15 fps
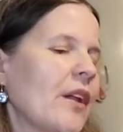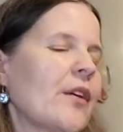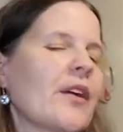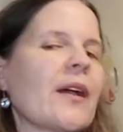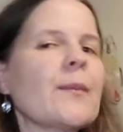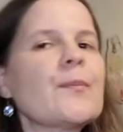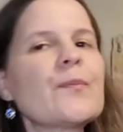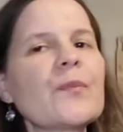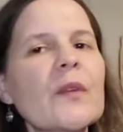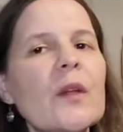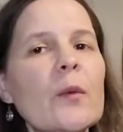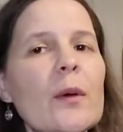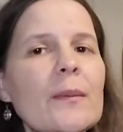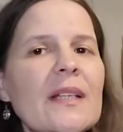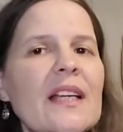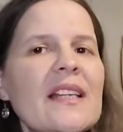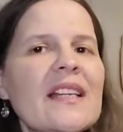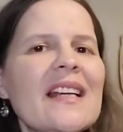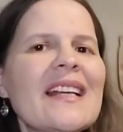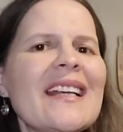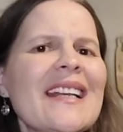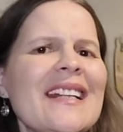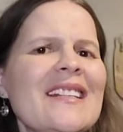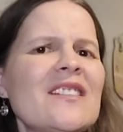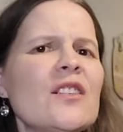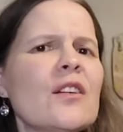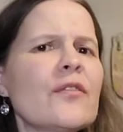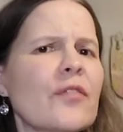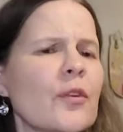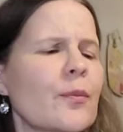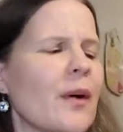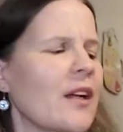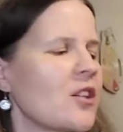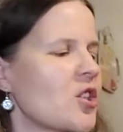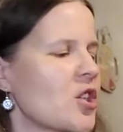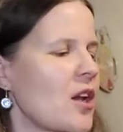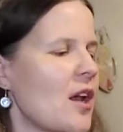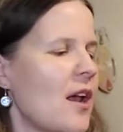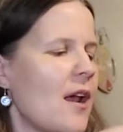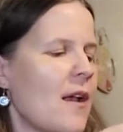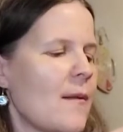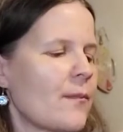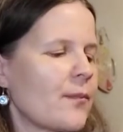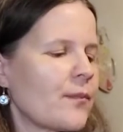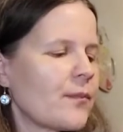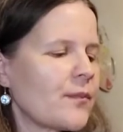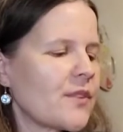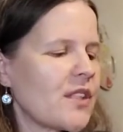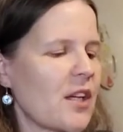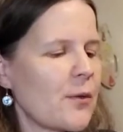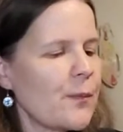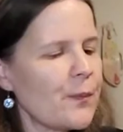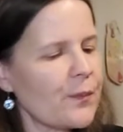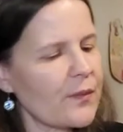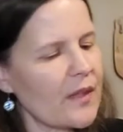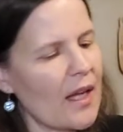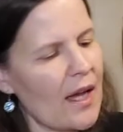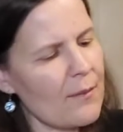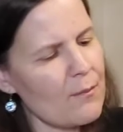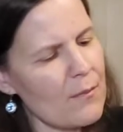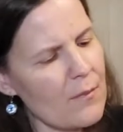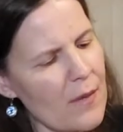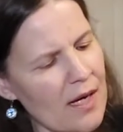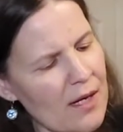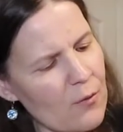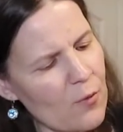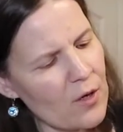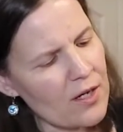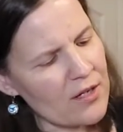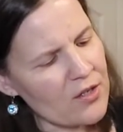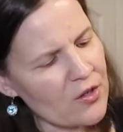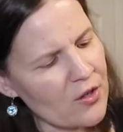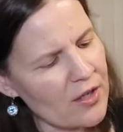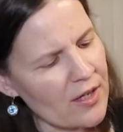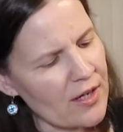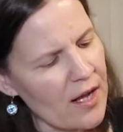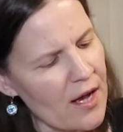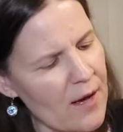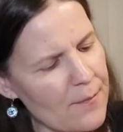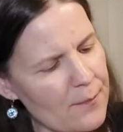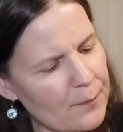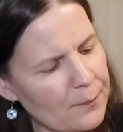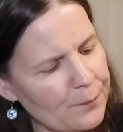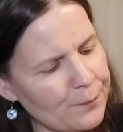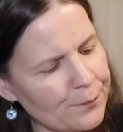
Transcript: Okay, well, I'm getting a hint of fruit punch. So I might want to turn it up.